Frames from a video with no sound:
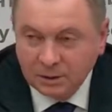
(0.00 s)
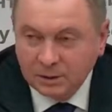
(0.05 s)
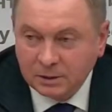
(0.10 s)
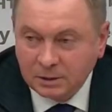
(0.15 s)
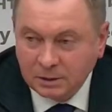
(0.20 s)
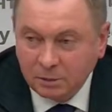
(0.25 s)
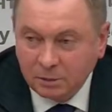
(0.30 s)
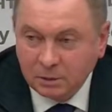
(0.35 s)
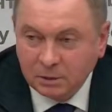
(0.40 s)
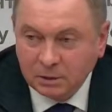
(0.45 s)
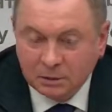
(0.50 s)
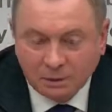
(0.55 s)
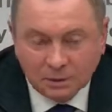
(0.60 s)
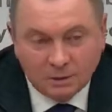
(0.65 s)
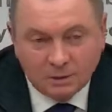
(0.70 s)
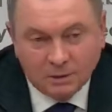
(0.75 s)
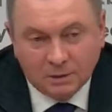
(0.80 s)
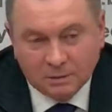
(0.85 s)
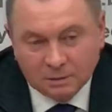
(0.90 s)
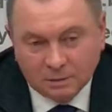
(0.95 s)

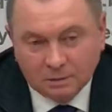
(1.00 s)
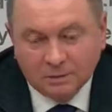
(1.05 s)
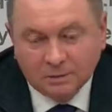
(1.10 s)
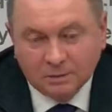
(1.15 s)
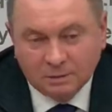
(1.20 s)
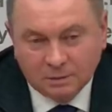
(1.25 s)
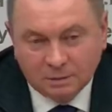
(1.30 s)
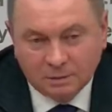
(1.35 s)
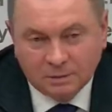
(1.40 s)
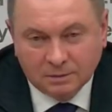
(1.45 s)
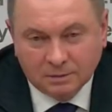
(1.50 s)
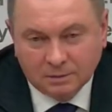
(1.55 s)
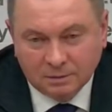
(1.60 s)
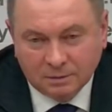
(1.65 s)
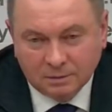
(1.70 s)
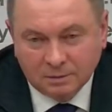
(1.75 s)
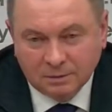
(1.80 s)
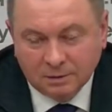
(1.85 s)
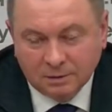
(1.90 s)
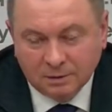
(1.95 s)
influenced a lot,
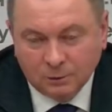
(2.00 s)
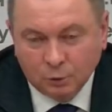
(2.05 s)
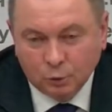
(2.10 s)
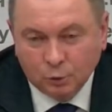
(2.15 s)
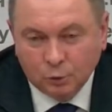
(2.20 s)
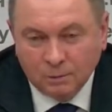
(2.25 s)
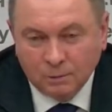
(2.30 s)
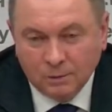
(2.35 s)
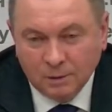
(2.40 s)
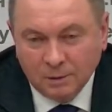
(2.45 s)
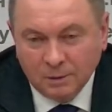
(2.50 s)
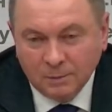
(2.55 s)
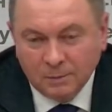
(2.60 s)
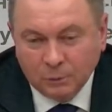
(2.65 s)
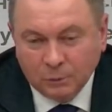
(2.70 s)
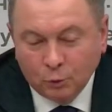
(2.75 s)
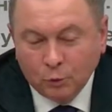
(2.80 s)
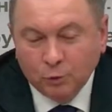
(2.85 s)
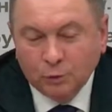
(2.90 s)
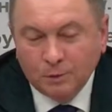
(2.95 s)
has made an impact
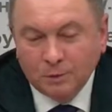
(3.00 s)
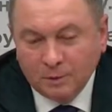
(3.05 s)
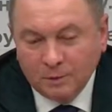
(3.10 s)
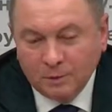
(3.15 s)
on